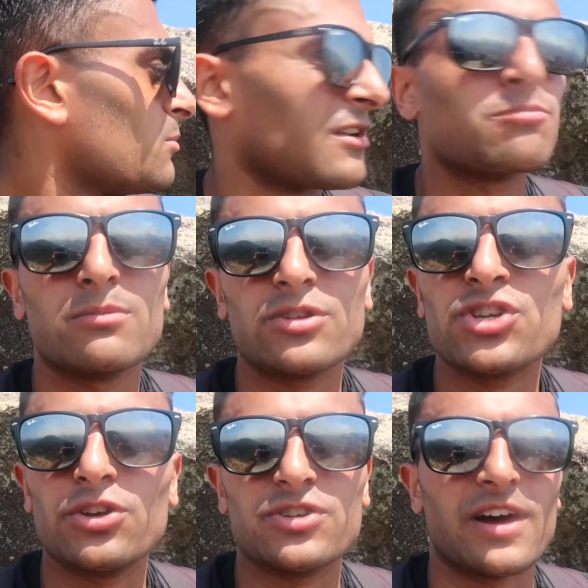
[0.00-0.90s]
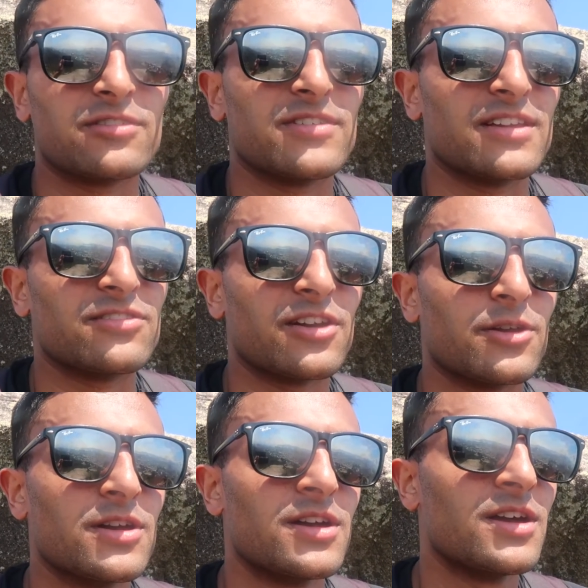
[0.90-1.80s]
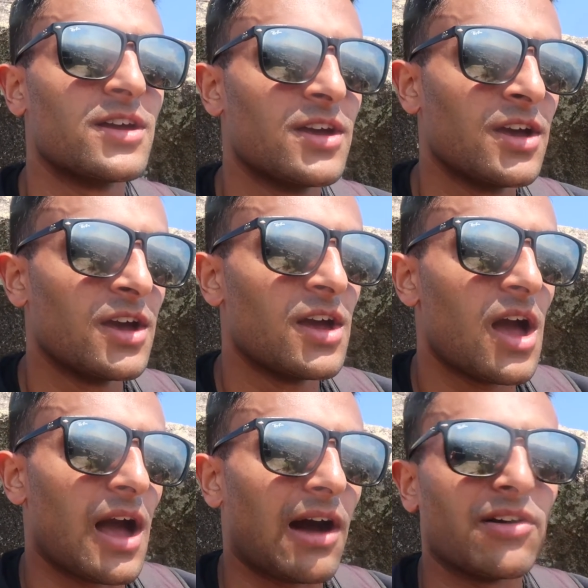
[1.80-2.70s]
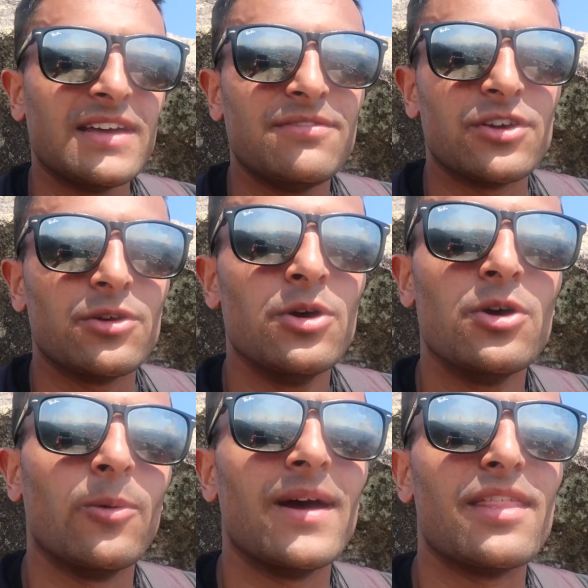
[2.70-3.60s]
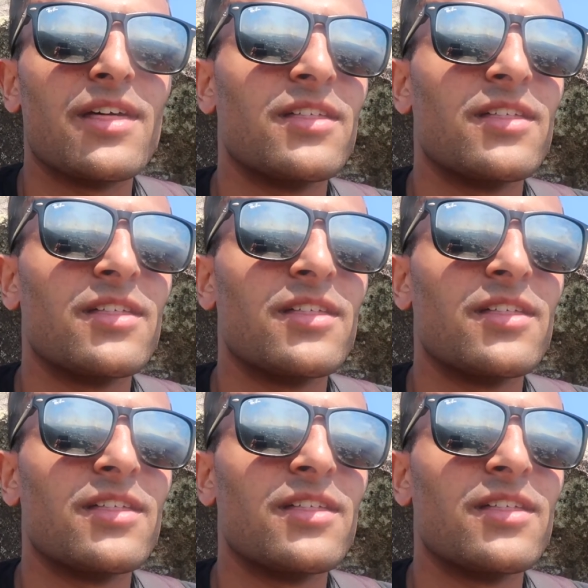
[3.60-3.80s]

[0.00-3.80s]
But I've pretty much showed you guys already, so I'll leave you with